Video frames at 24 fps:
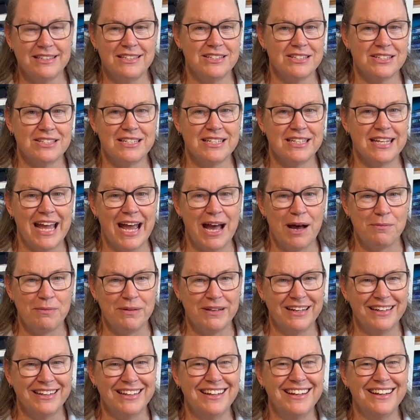just didn't
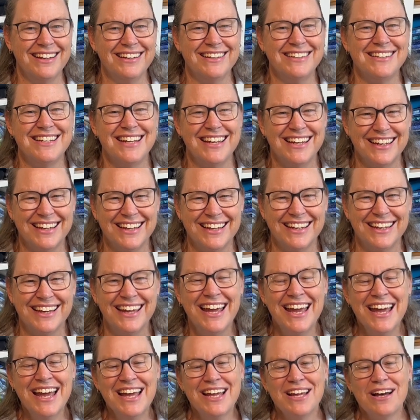happen.
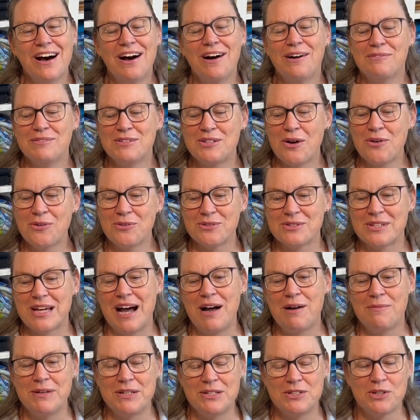Total
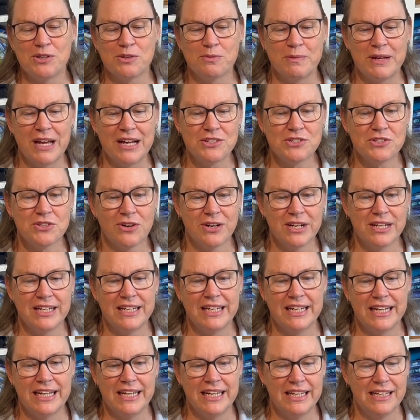time it took me, I started
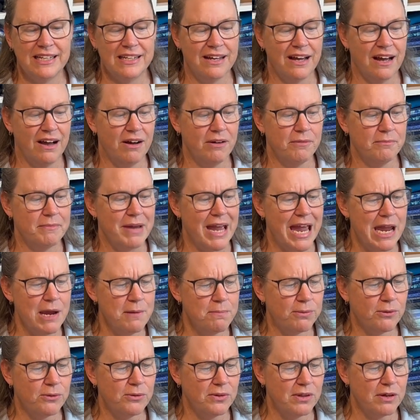it in
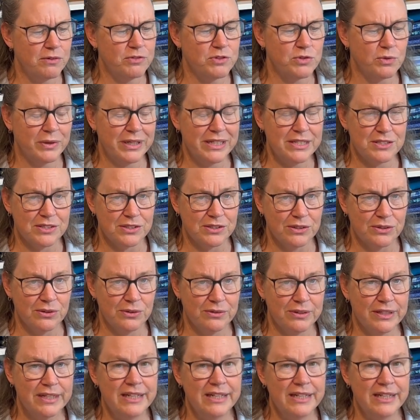April of 22